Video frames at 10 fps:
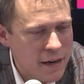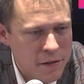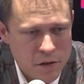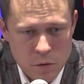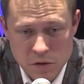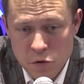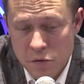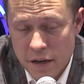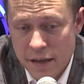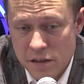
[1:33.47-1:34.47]
I thought there were two
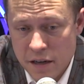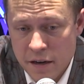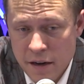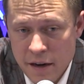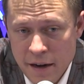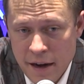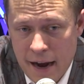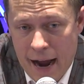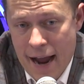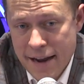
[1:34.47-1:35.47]
things that
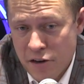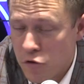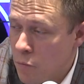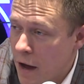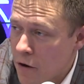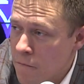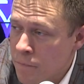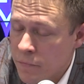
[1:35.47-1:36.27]
I had to do better.